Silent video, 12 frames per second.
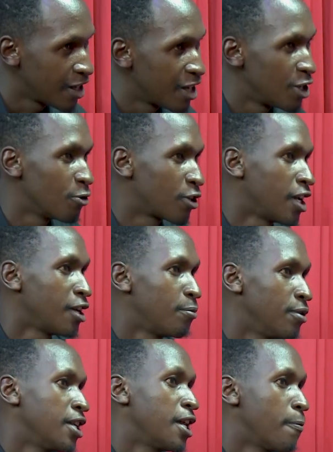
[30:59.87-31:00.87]
You can
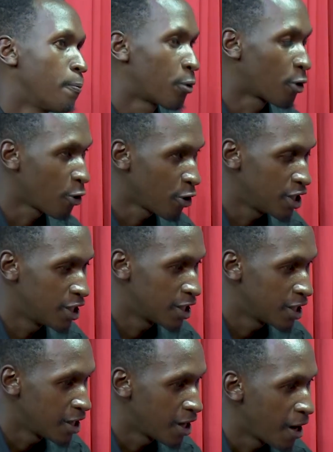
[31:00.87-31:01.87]
be employed
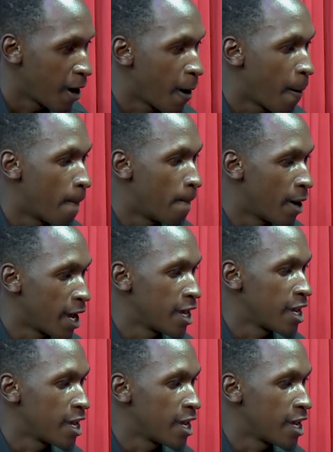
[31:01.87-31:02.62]
by